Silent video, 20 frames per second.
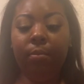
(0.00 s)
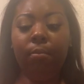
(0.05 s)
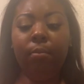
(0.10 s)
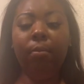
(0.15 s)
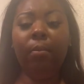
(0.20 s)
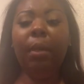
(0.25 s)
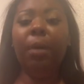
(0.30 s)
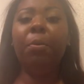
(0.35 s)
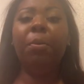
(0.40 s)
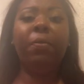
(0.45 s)

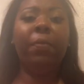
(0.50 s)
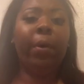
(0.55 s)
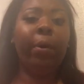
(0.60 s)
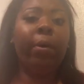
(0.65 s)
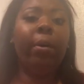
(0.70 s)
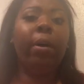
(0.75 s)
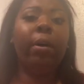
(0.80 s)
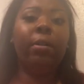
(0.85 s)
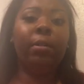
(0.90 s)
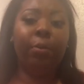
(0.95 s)
it was very
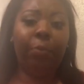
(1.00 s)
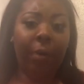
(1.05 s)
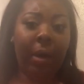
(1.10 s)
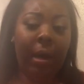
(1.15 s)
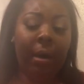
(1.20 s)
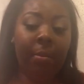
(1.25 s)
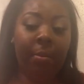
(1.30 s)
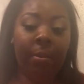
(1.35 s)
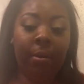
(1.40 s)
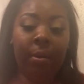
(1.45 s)
hard to
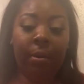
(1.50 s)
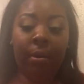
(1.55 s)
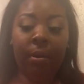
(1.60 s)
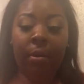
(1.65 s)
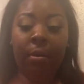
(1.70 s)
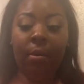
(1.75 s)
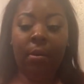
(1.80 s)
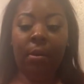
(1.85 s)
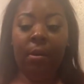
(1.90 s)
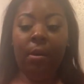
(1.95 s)
wrap.
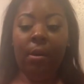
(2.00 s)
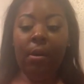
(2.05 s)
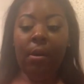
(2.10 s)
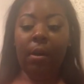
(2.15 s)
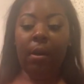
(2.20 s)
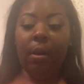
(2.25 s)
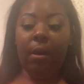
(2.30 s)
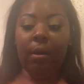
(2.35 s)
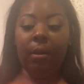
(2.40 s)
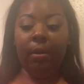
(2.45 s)

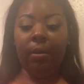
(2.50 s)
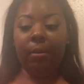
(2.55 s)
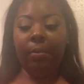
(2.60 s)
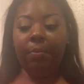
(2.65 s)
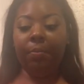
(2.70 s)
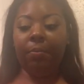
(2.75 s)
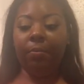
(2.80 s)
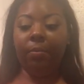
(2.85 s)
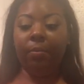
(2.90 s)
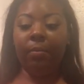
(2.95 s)

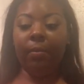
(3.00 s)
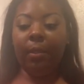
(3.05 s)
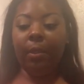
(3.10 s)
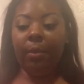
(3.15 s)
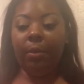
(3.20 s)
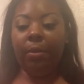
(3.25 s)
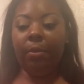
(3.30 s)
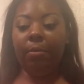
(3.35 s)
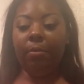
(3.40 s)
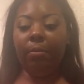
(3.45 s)

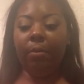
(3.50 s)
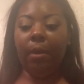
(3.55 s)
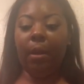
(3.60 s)
So